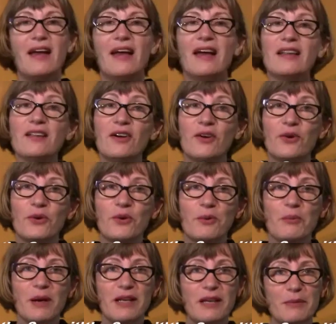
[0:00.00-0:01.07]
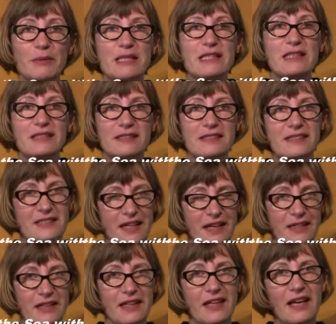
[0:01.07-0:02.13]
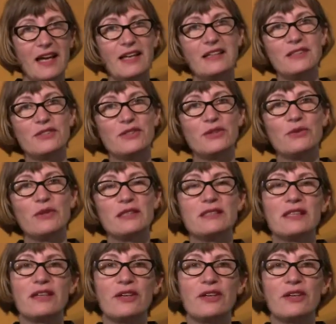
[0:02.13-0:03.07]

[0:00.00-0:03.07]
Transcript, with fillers: Hello, my name is Lynn Stanley and I serve as the